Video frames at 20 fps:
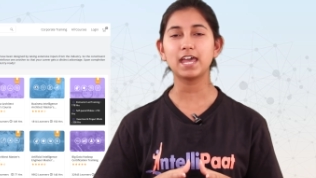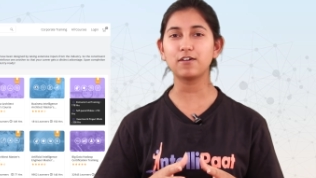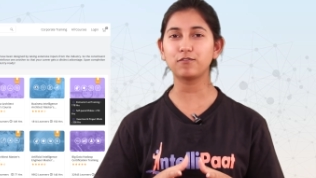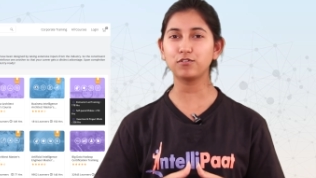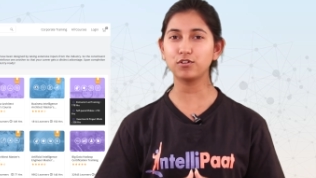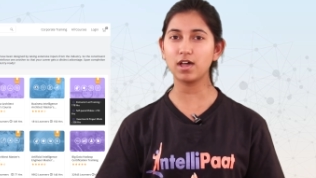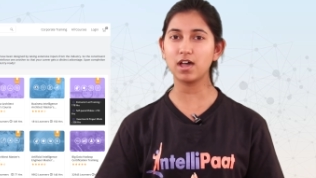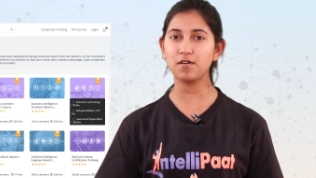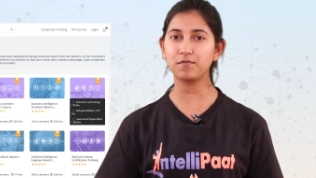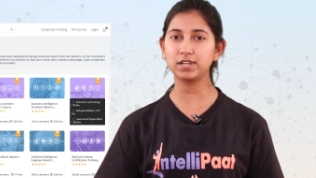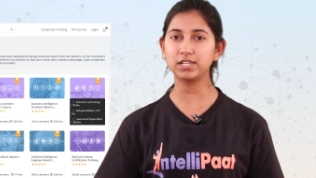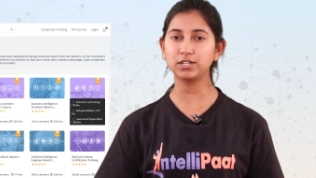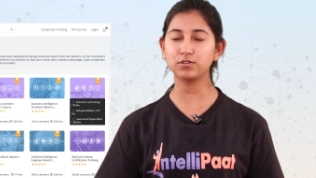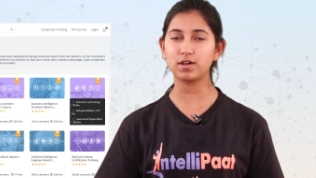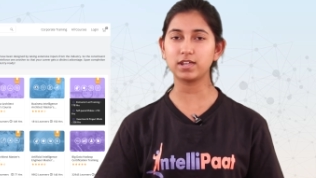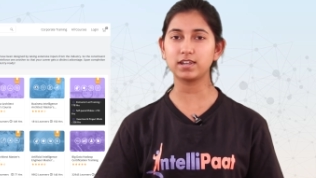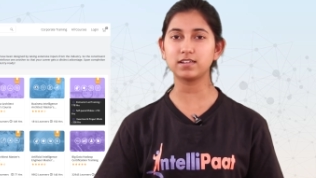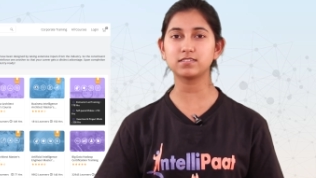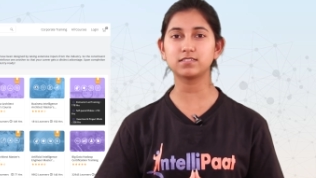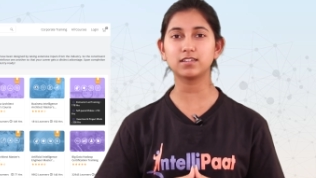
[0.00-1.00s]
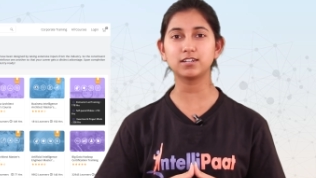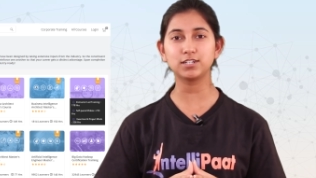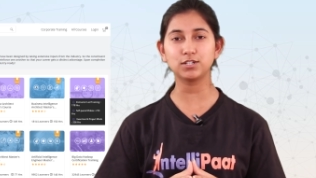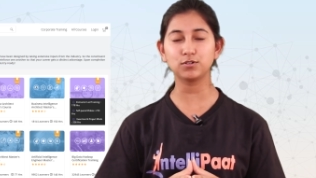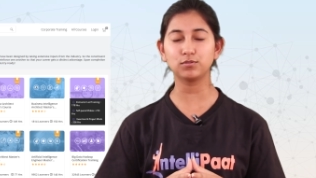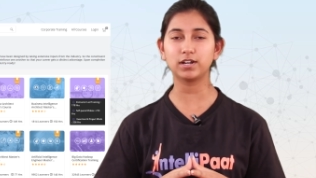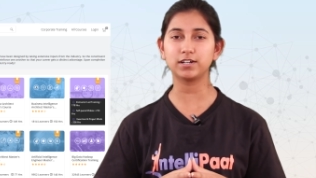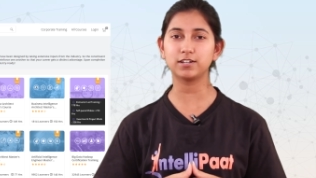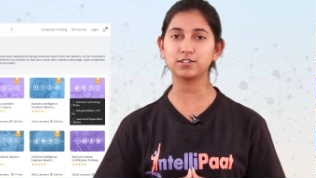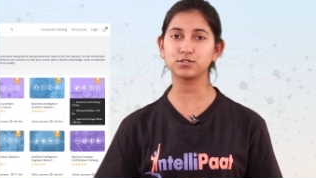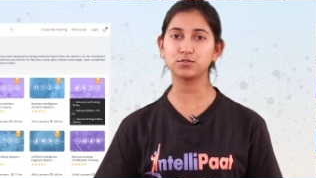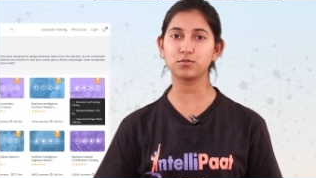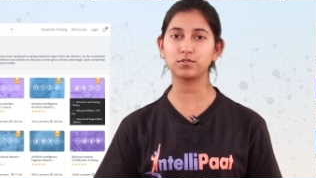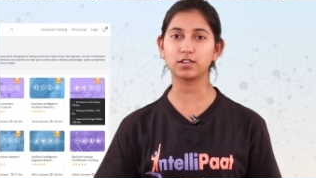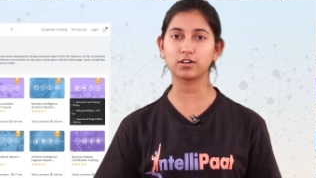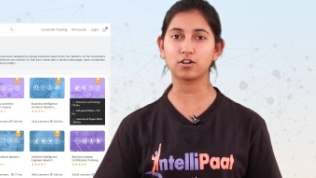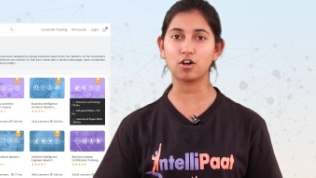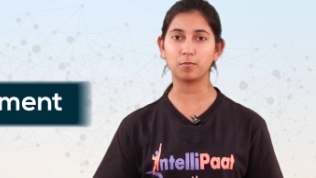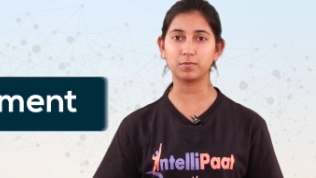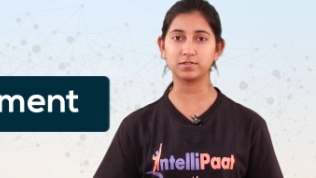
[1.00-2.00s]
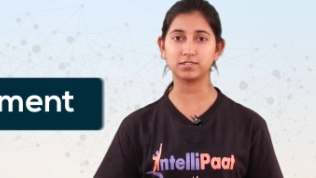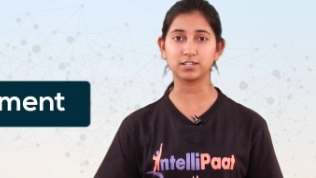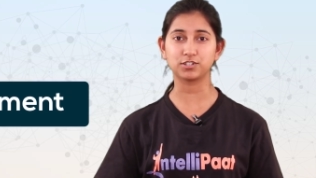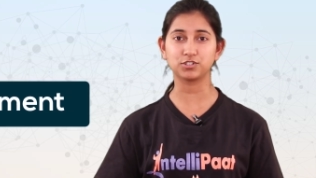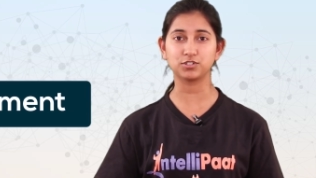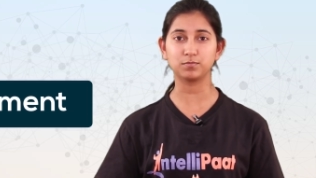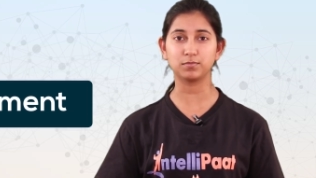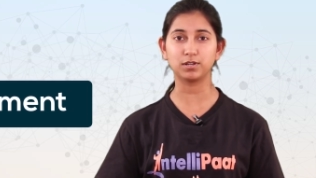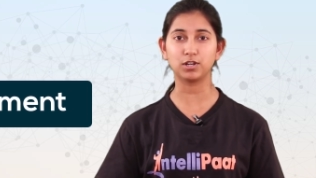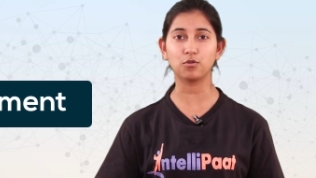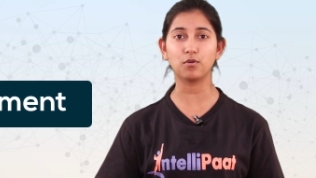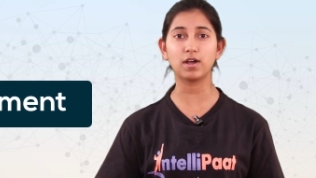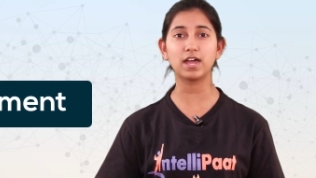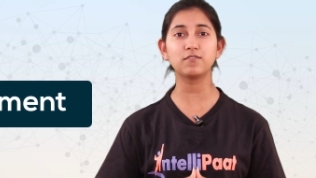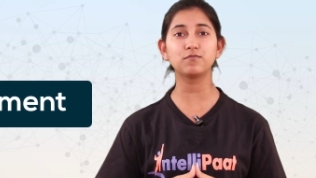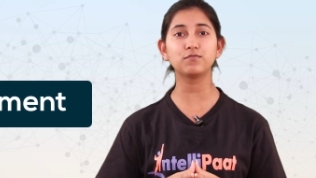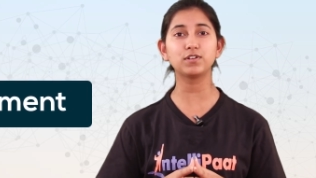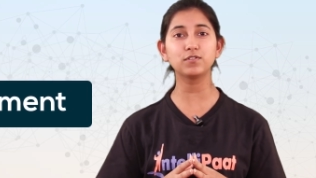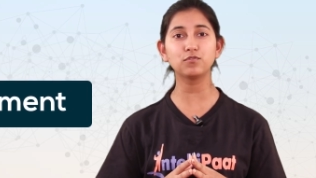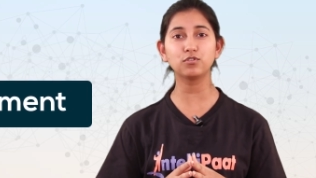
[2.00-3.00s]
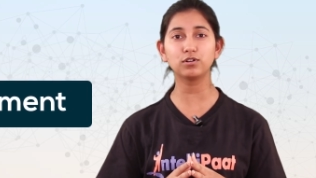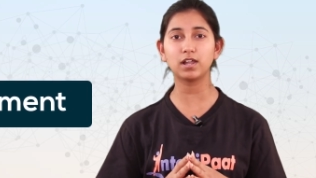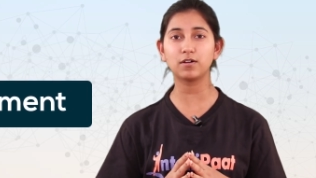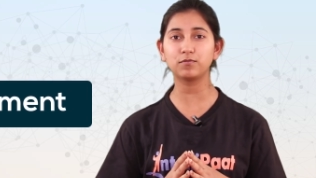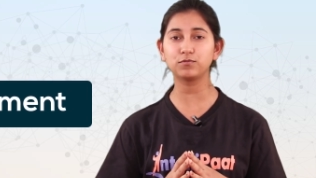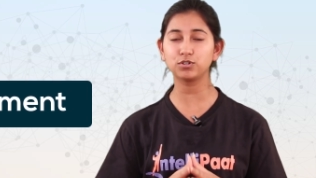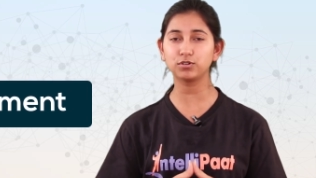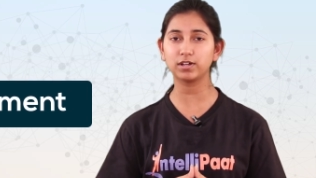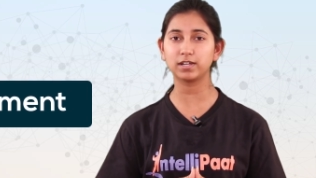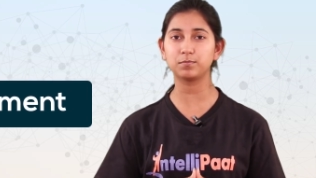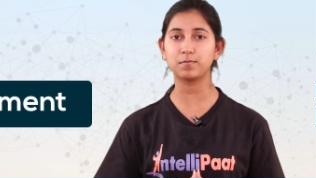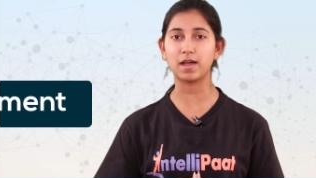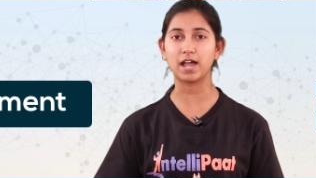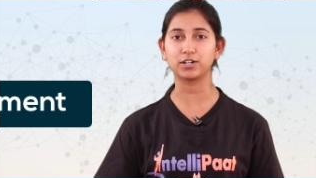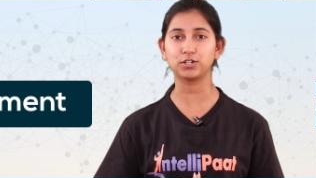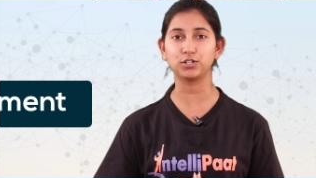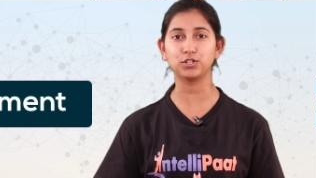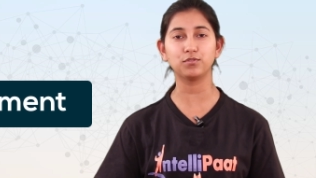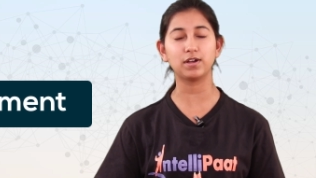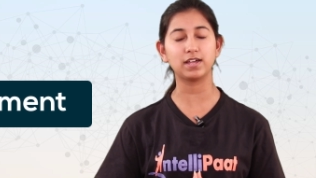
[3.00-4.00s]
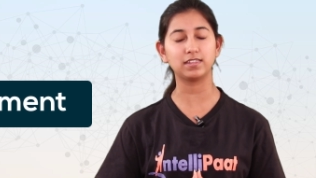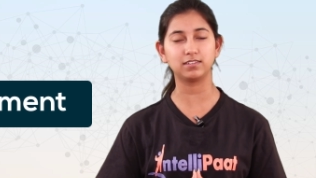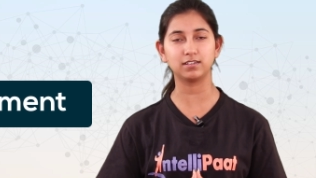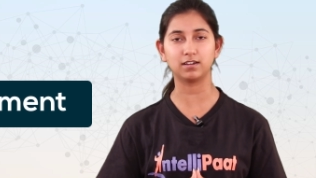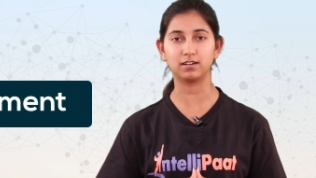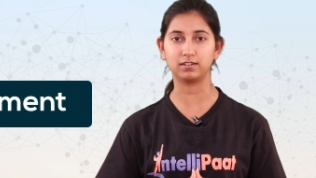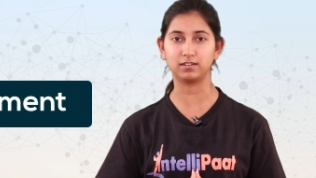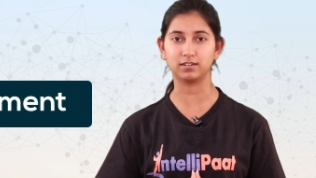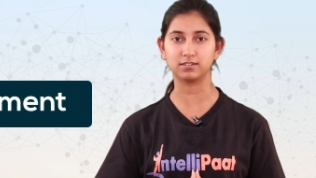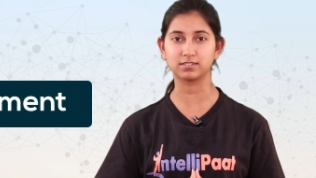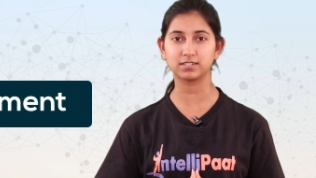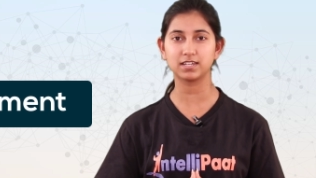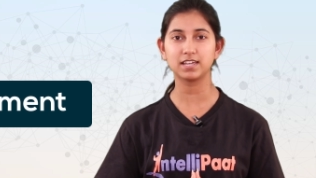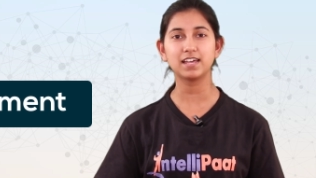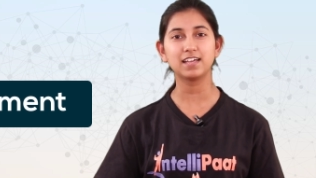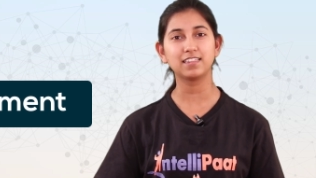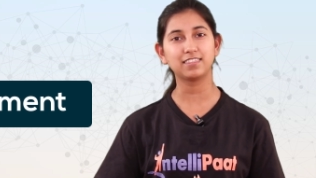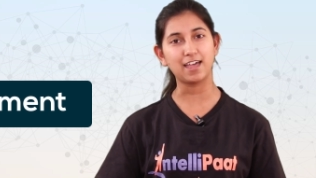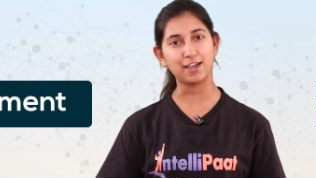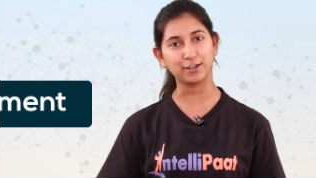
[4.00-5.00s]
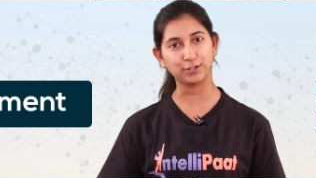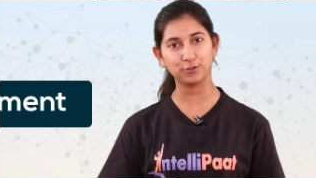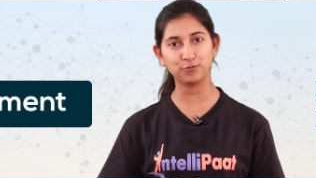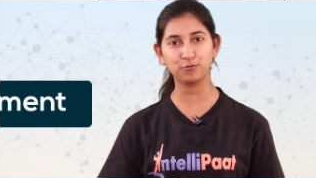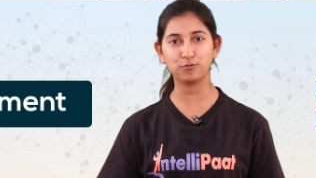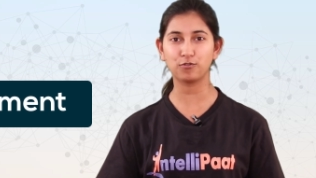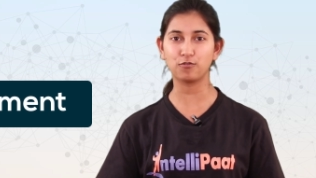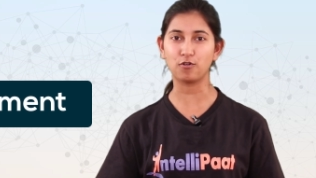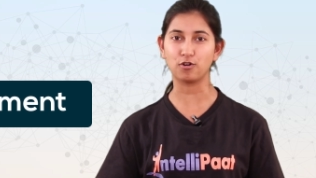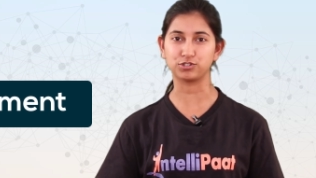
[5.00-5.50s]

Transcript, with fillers: If you have any queries, then do let us know in the comment section below, and we would love to get back to you at the earliest. Thank you for